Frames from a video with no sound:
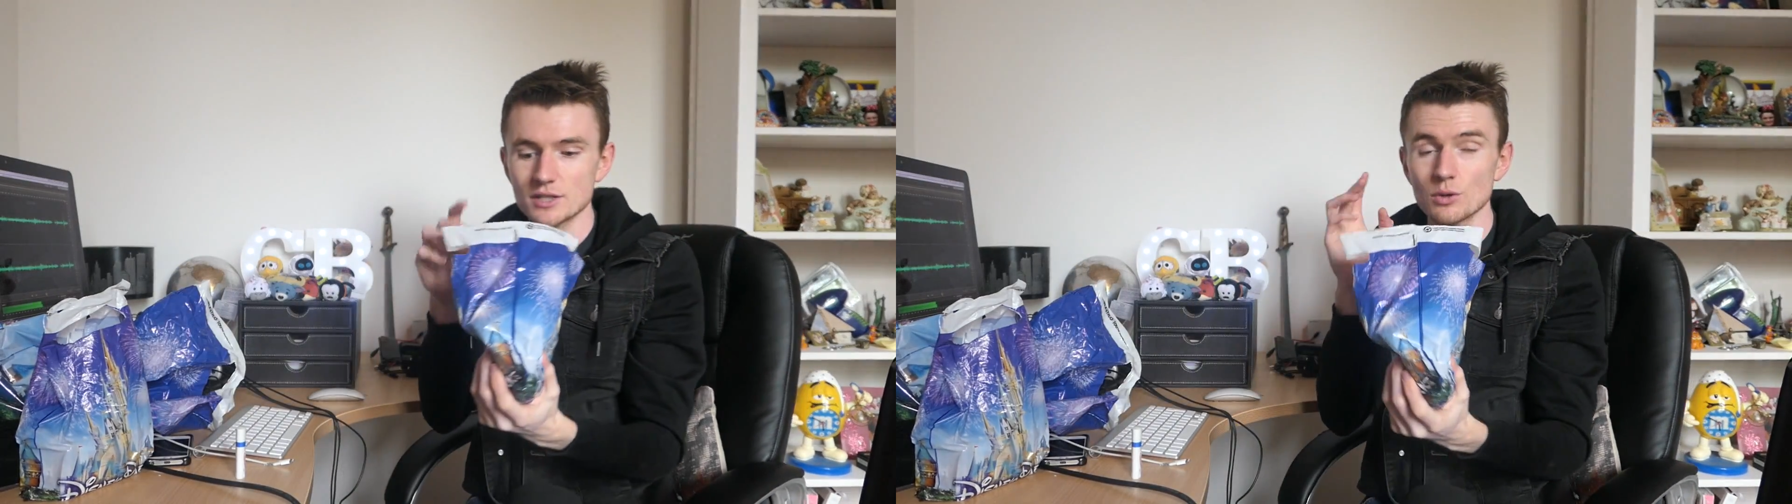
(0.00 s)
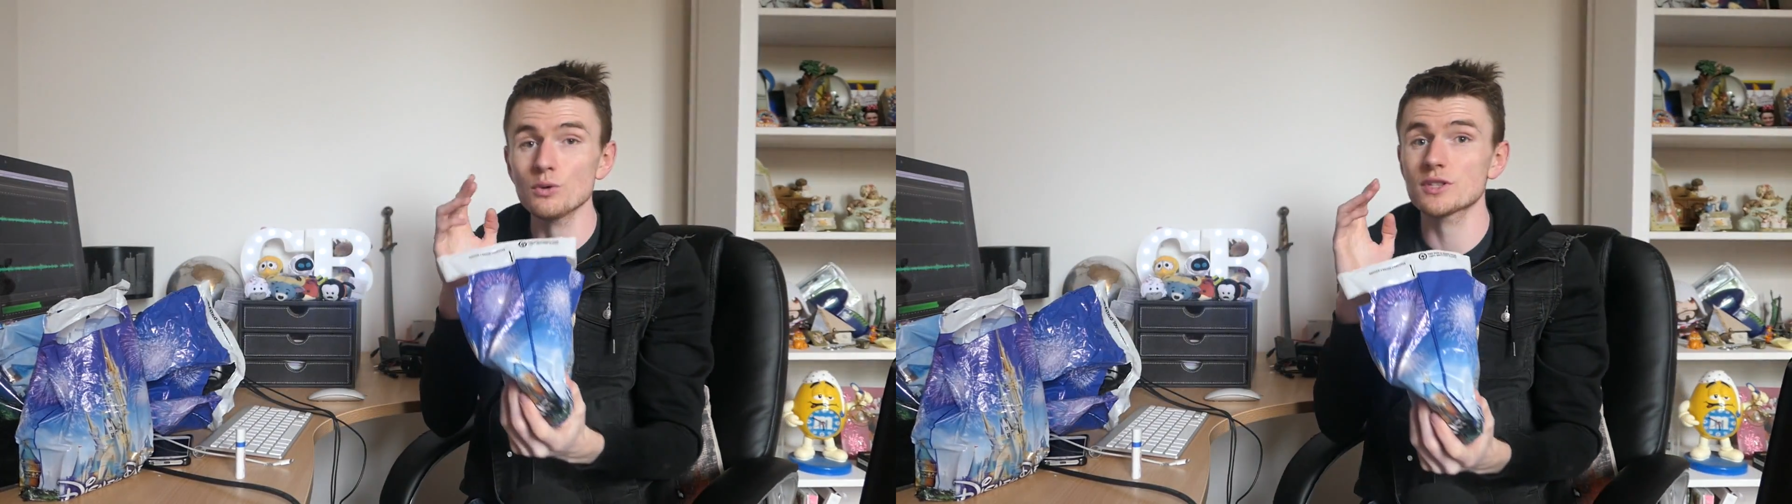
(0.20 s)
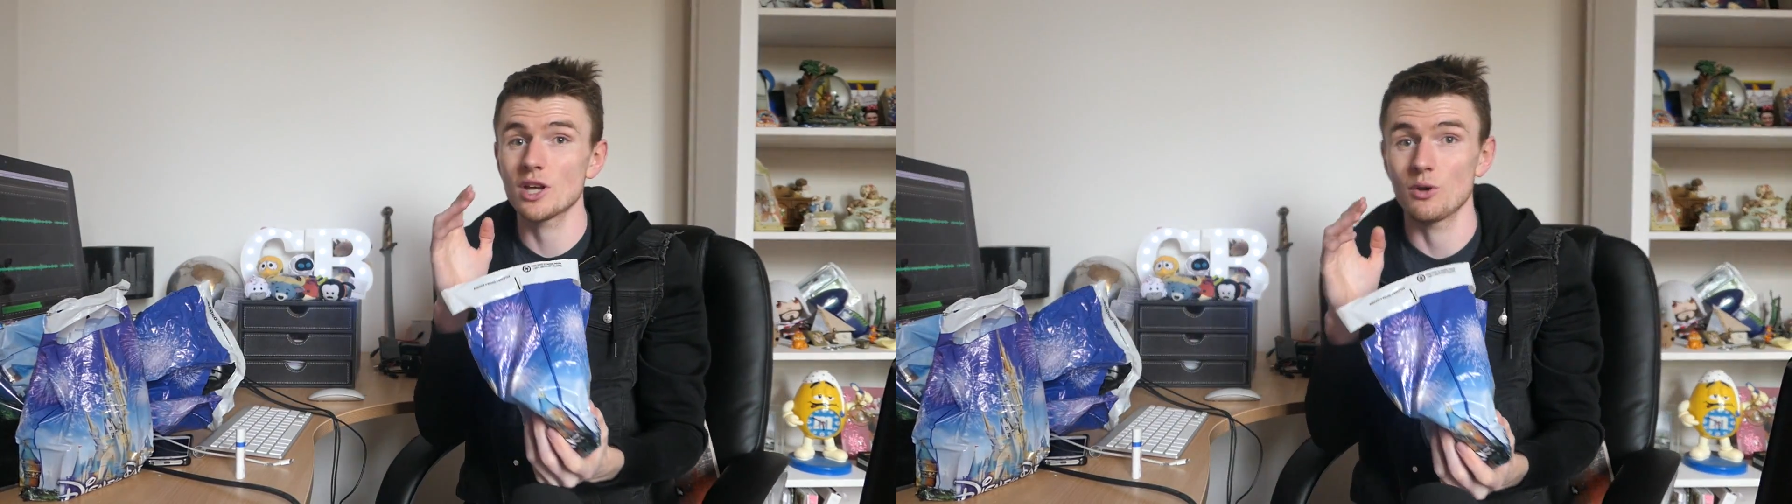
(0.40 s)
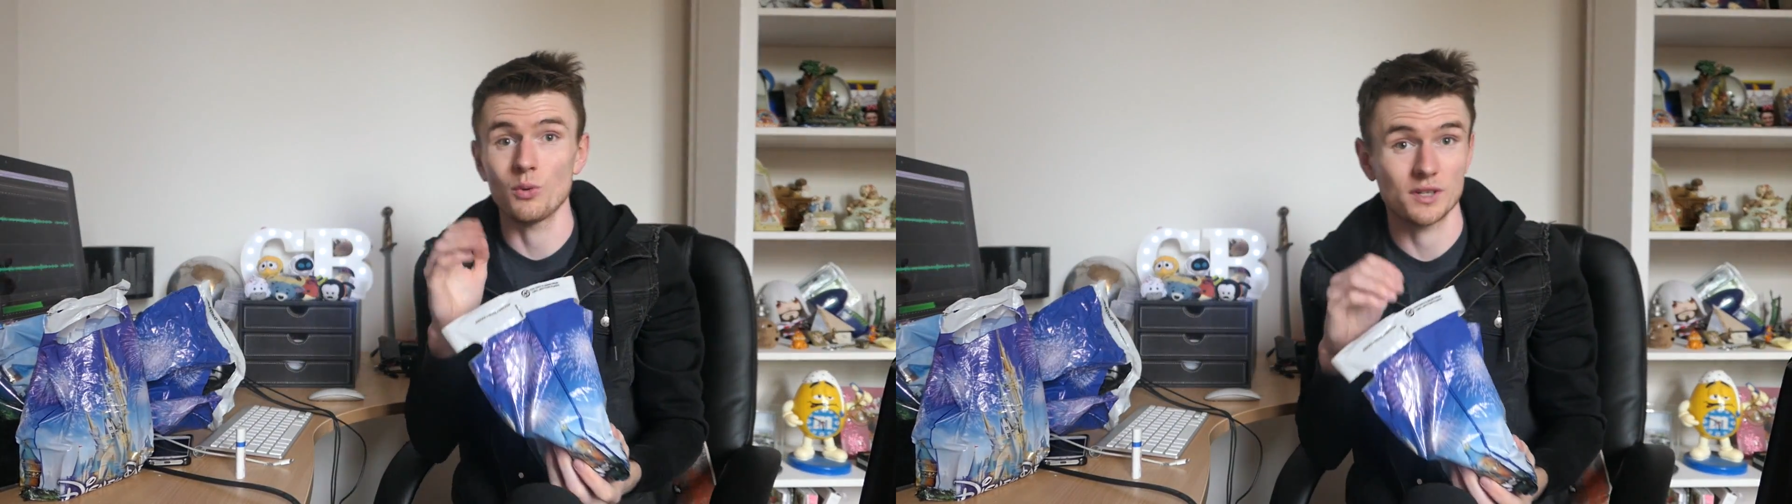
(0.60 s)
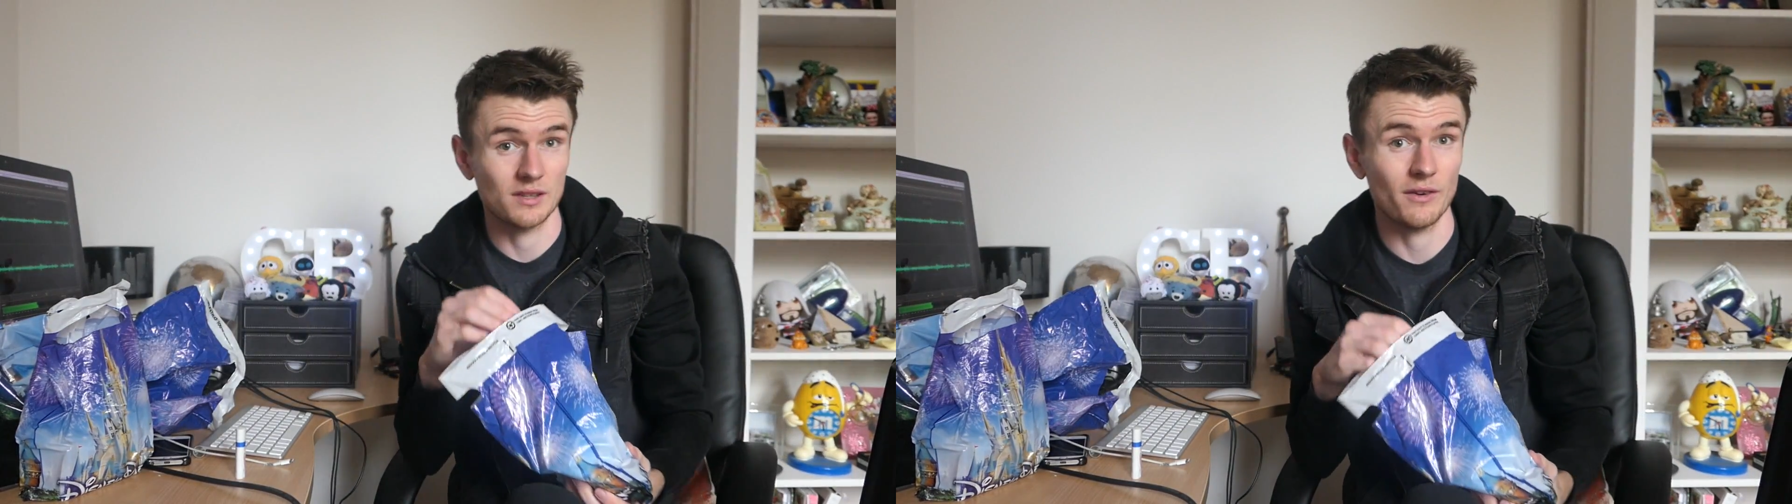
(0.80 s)
This is
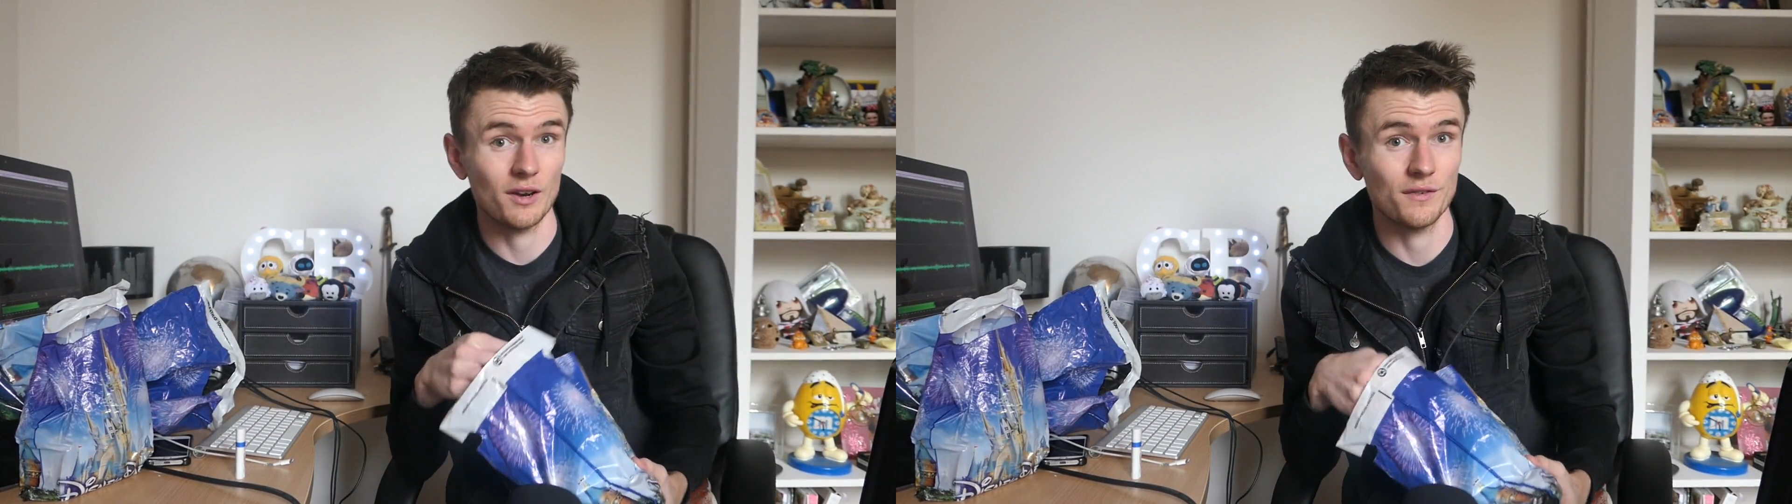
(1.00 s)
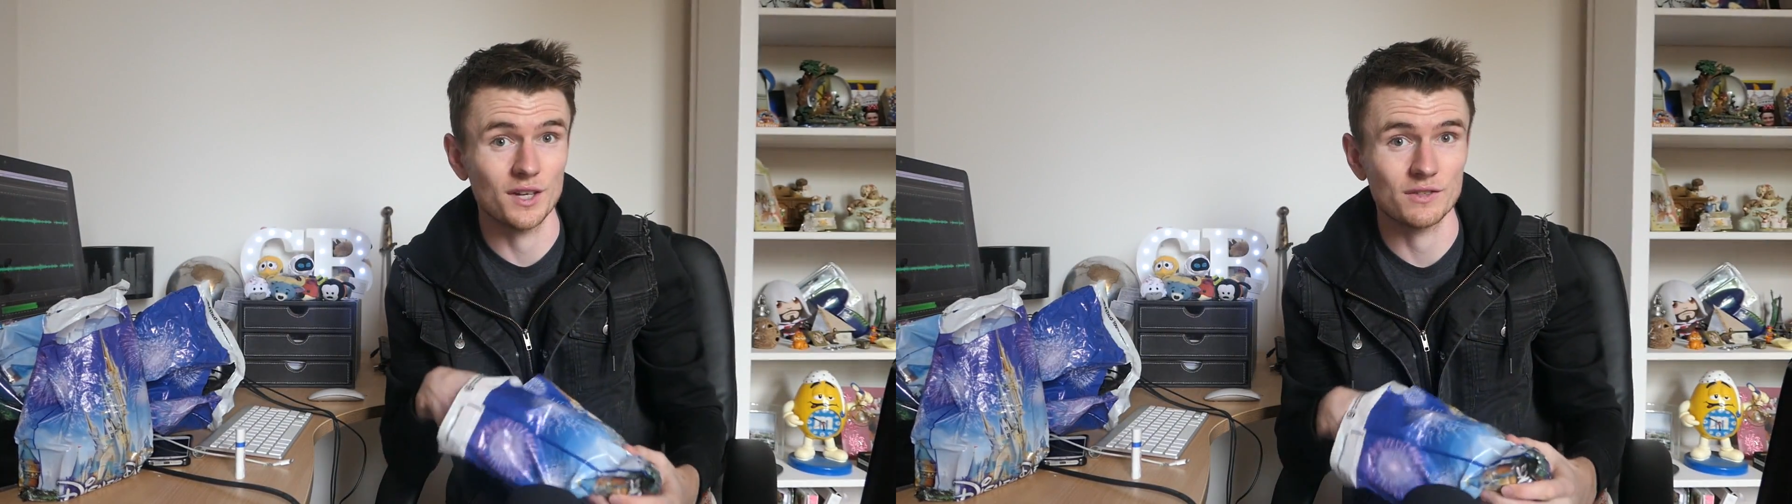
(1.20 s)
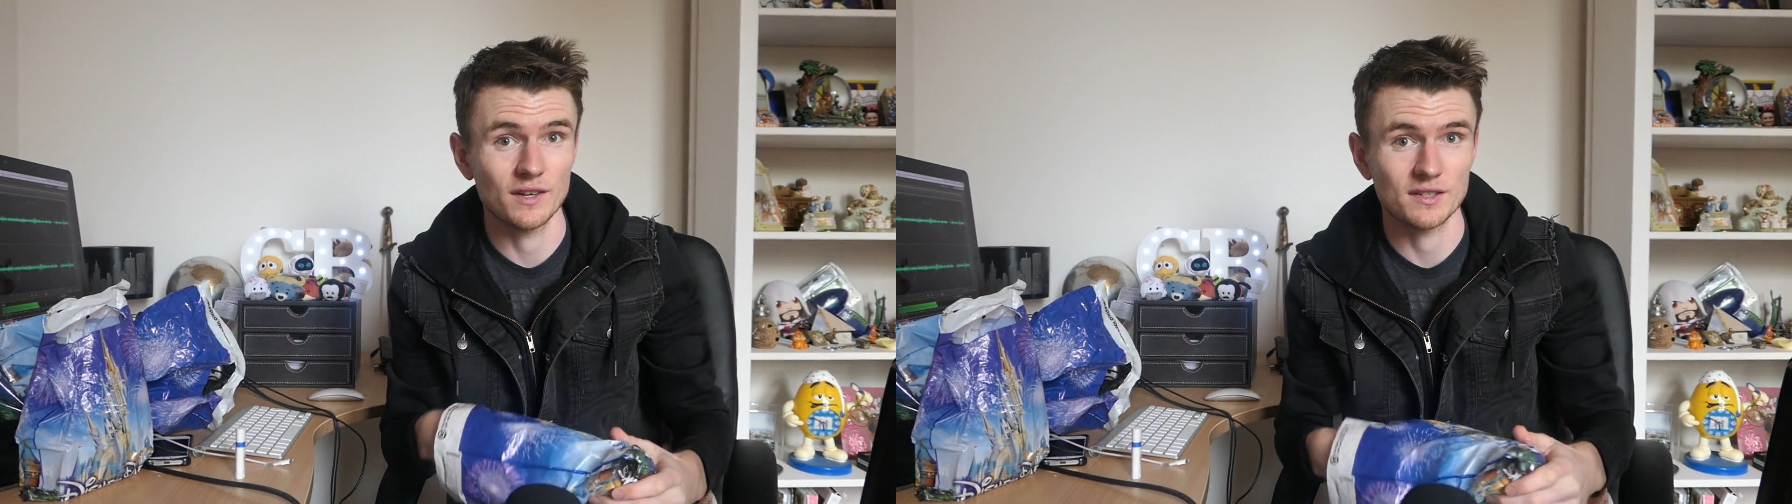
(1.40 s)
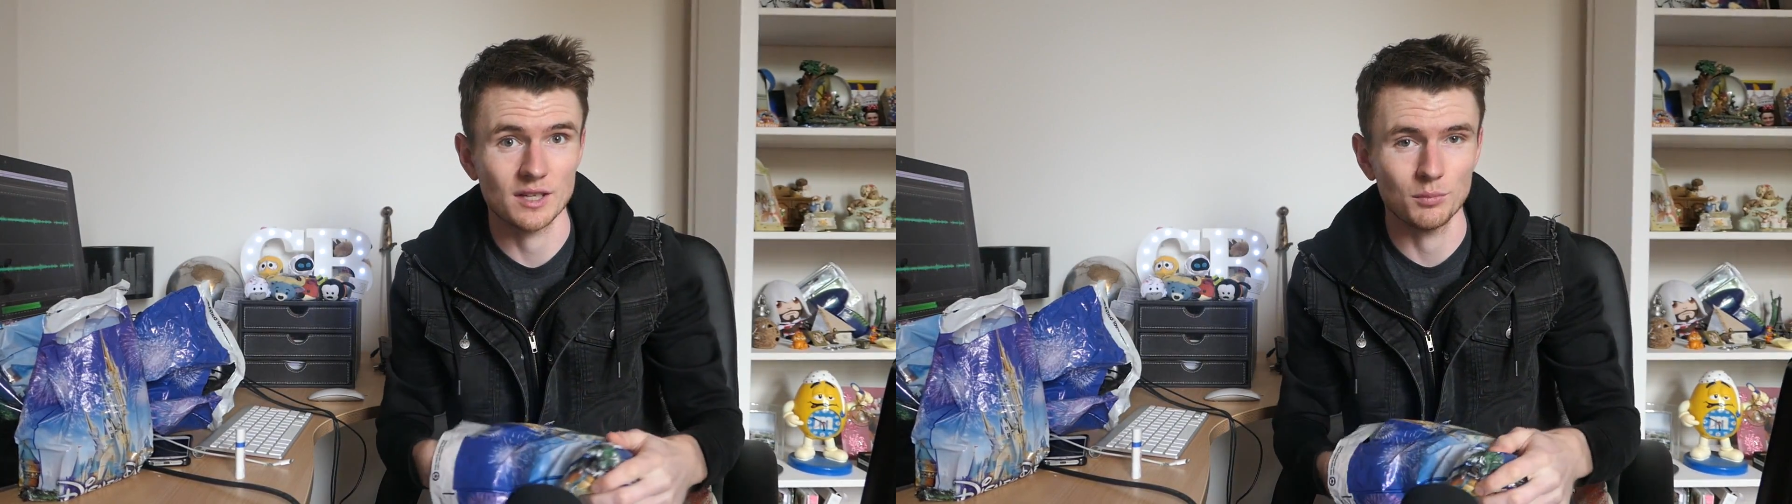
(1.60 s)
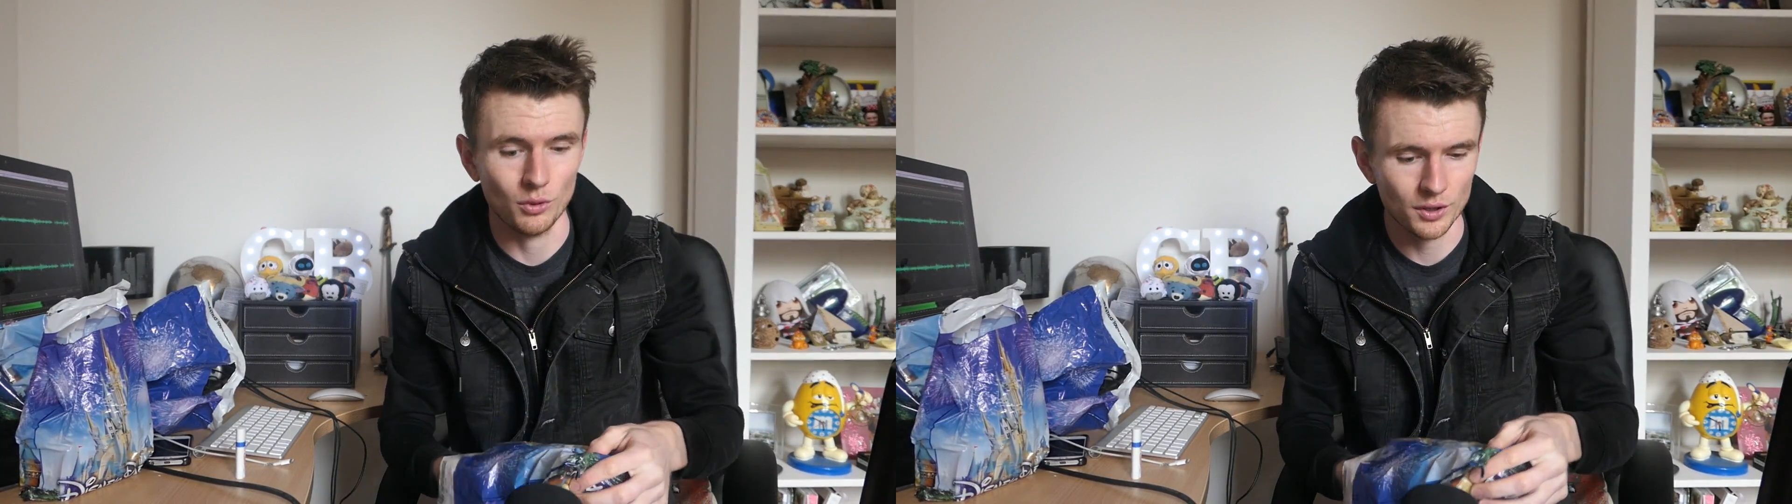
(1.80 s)
also one of the very first
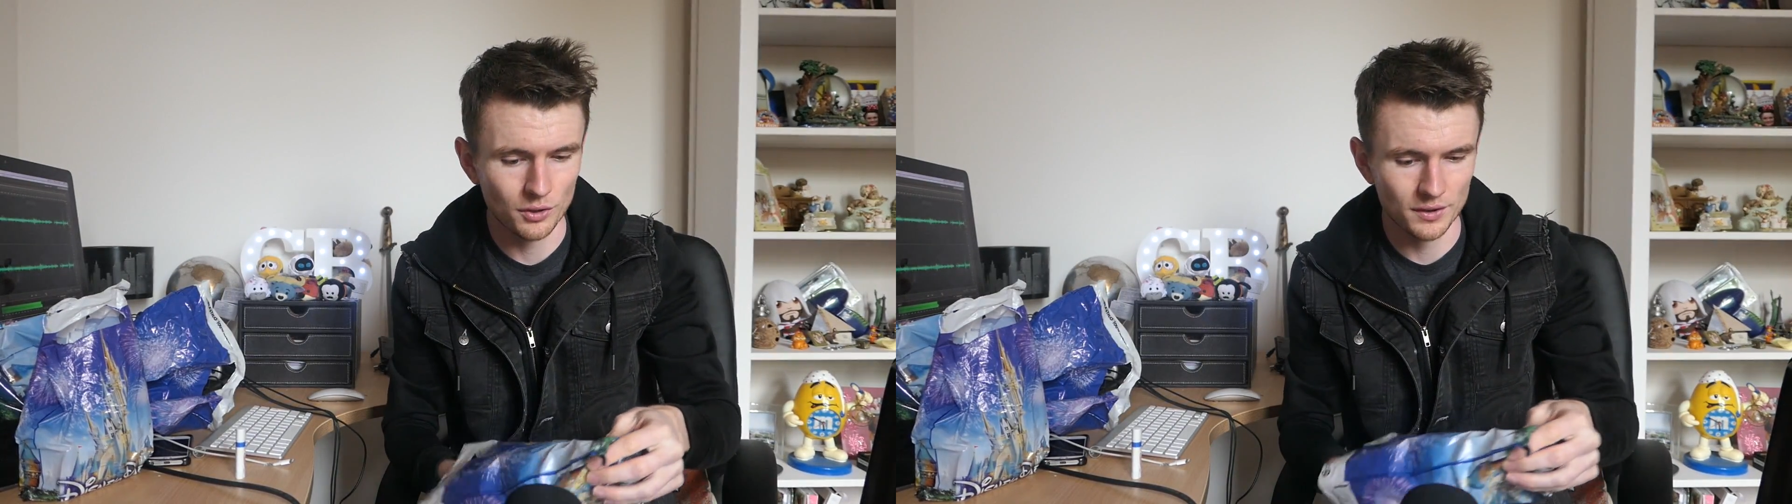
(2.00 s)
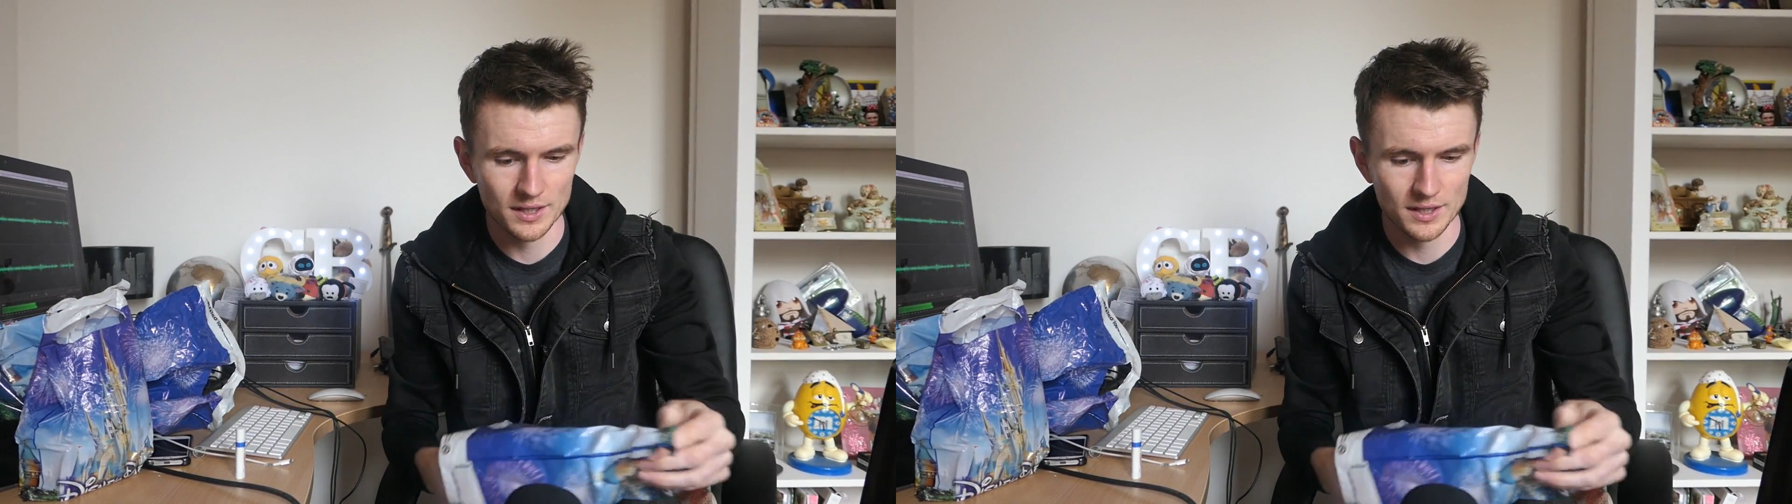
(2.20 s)
things I bought.